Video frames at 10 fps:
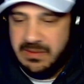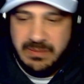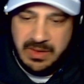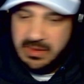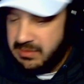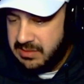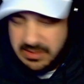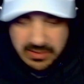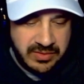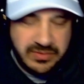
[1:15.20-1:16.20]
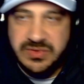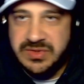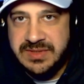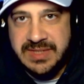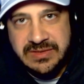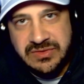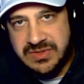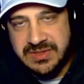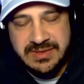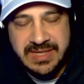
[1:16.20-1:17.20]
and all those things.
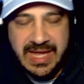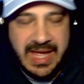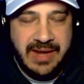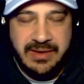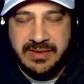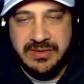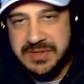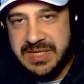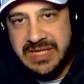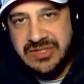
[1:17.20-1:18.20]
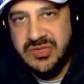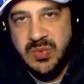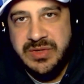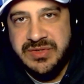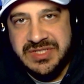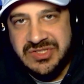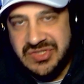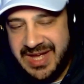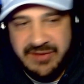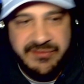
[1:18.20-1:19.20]
Just, I don't know, just one of those things you
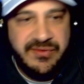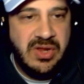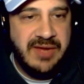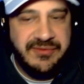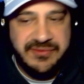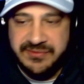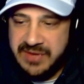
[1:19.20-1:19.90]
kind of fall off of.